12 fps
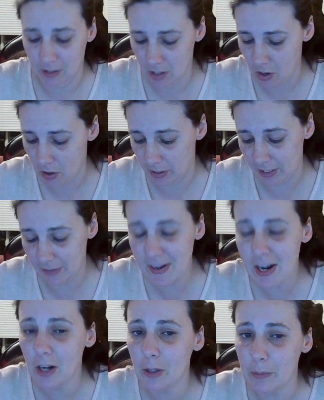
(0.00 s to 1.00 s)
or even a
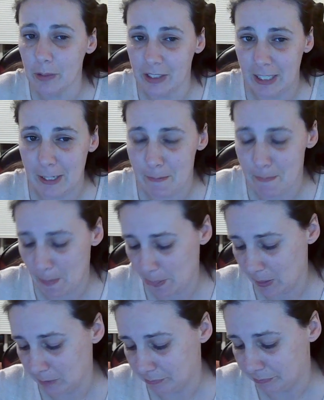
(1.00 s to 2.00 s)
herbal tea.
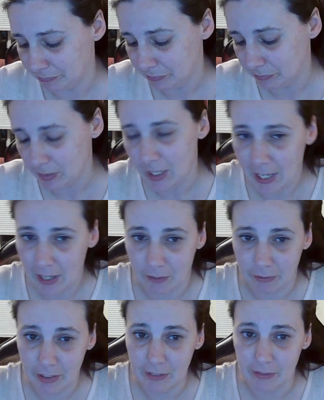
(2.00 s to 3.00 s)
And a
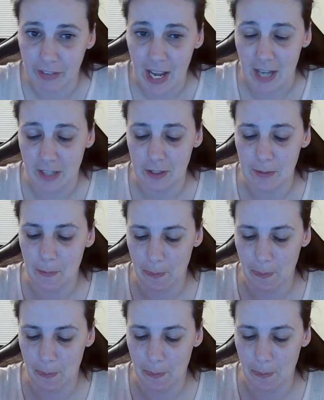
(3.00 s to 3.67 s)
fun fact,